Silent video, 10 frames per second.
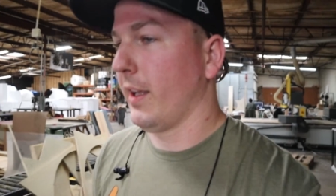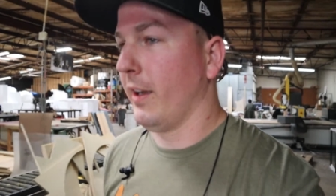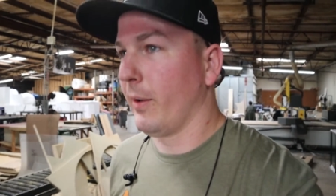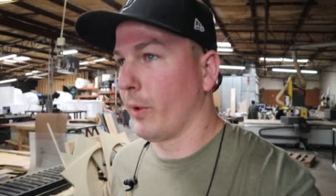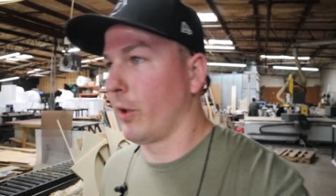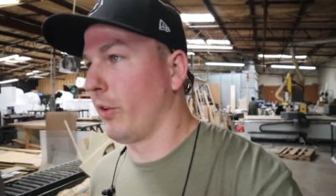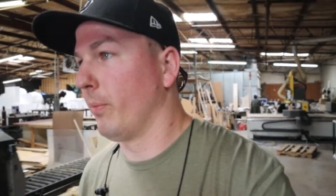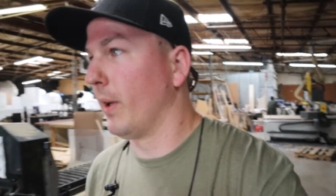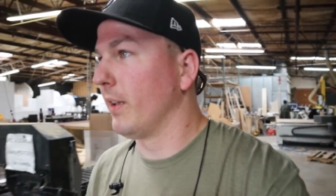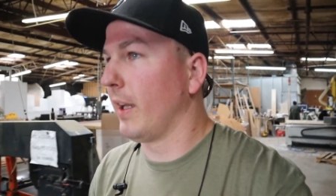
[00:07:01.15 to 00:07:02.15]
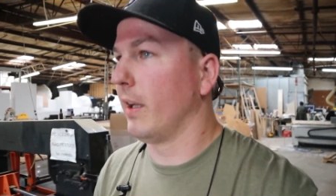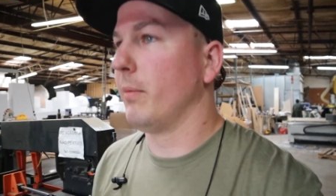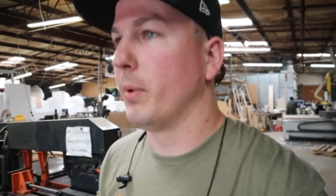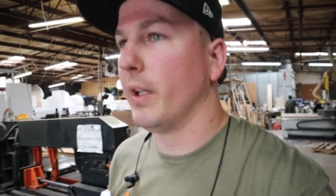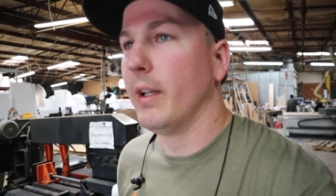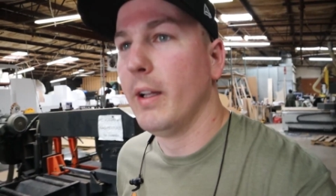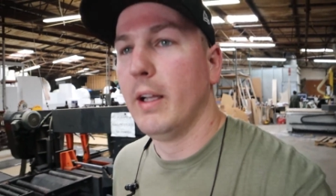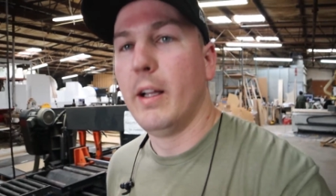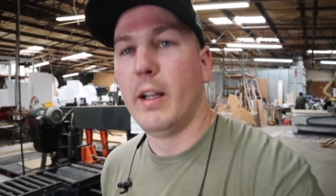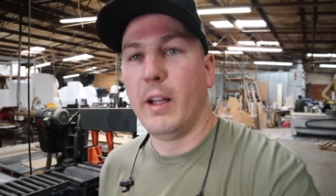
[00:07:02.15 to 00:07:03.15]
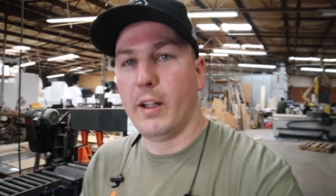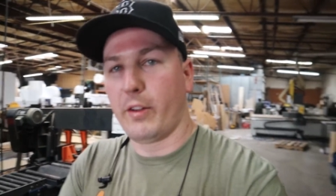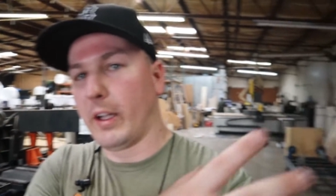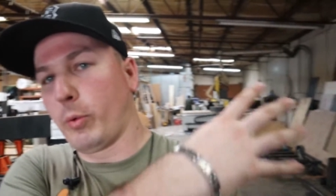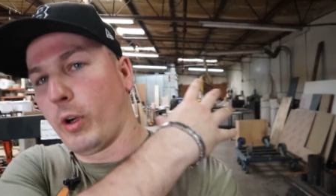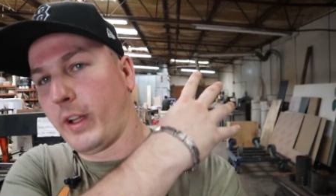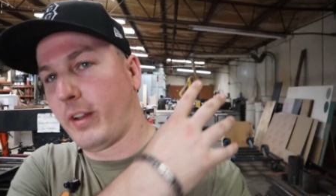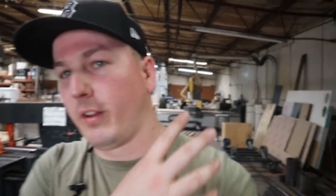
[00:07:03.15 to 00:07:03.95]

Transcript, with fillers: get anywhere close to Montana but so that's where all that